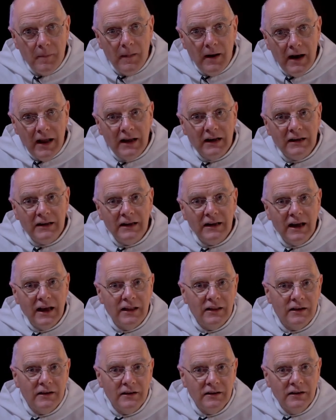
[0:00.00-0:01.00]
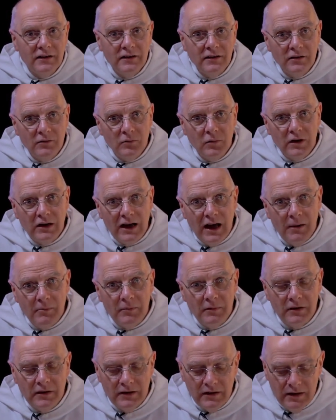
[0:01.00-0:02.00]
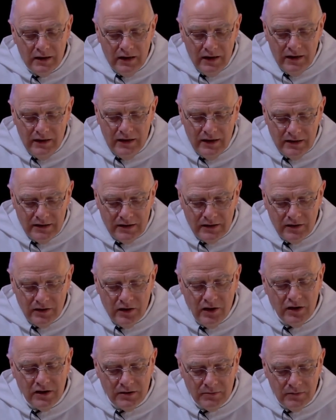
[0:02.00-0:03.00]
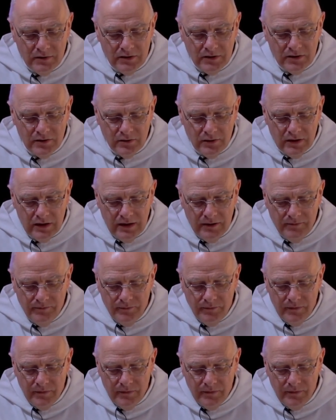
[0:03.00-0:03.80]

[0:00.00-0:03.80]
link together what happened in this gospel story.